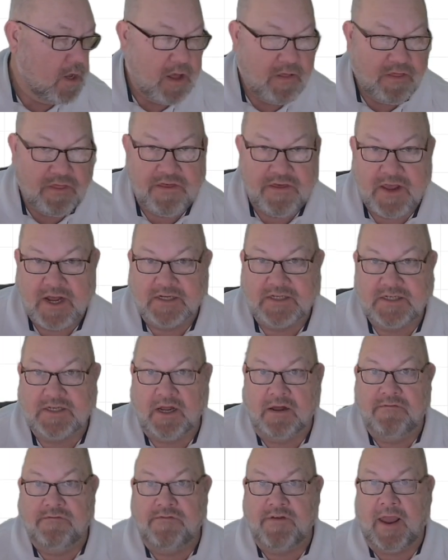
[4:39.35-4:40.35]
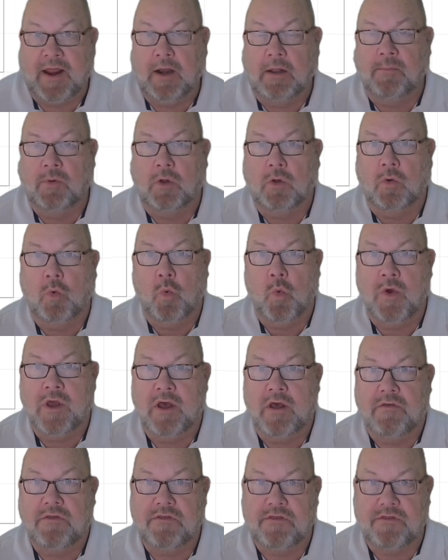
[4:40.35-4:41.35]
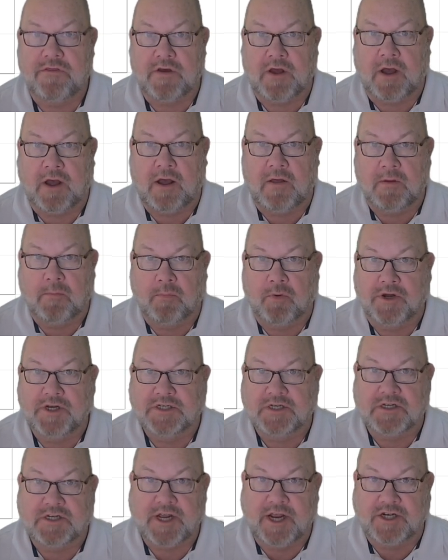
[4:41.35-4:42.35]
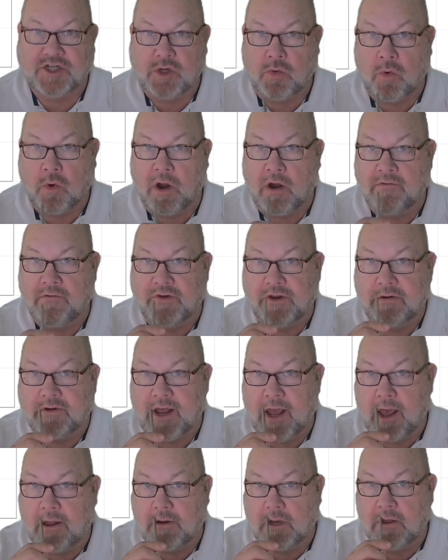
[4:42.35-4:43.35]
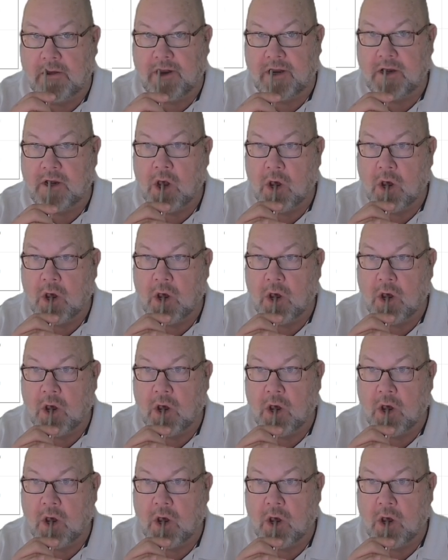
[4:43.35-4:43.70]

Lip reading: this available with the presentation wherever you download it.